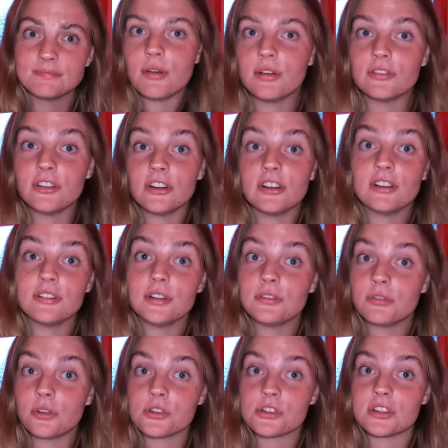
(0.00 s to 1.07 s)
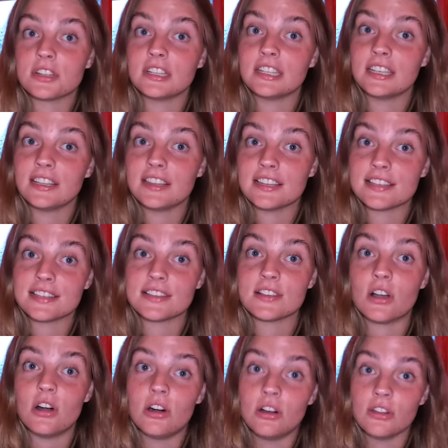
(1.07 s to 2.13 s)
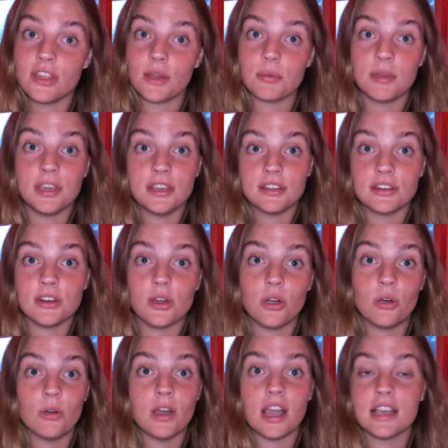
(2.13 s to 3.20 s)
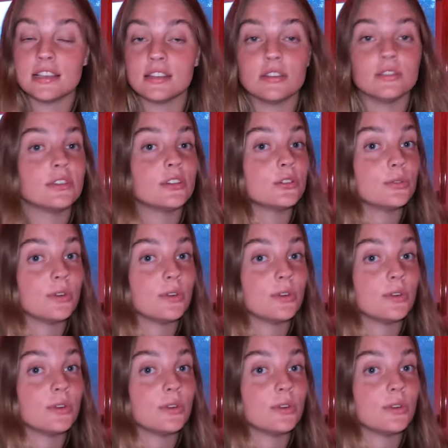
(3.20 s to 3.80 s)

However, unfortunately, this is all that we know as of